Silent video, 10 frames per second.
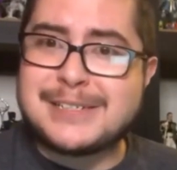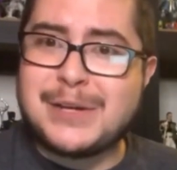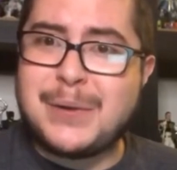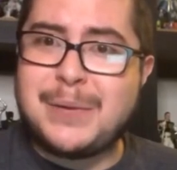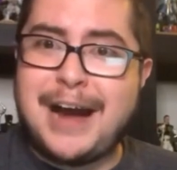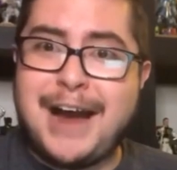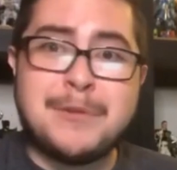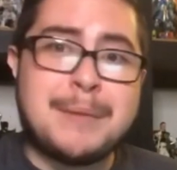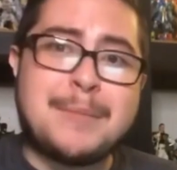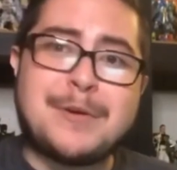So I
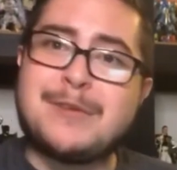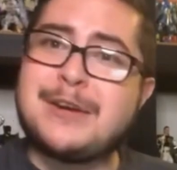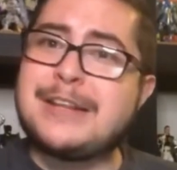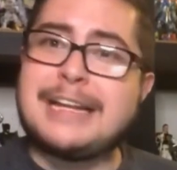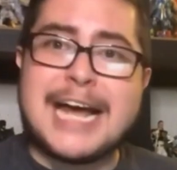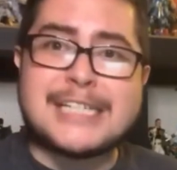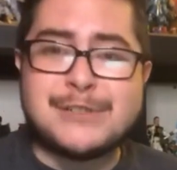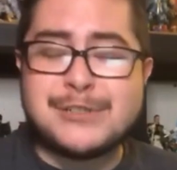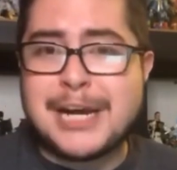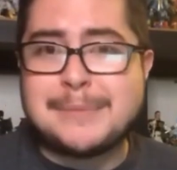remember one of the last
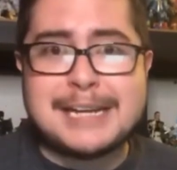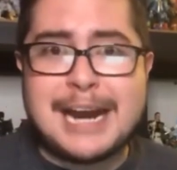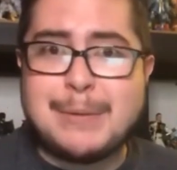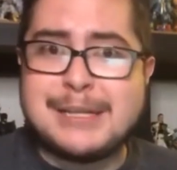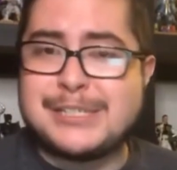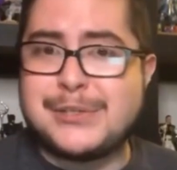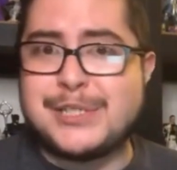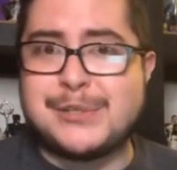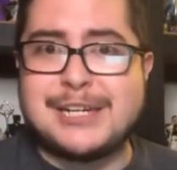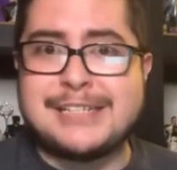few times that I went to
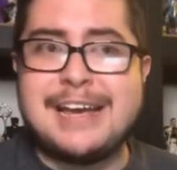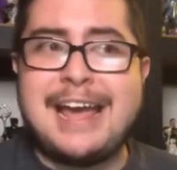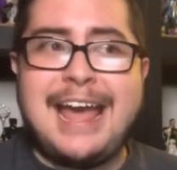Toys R Us,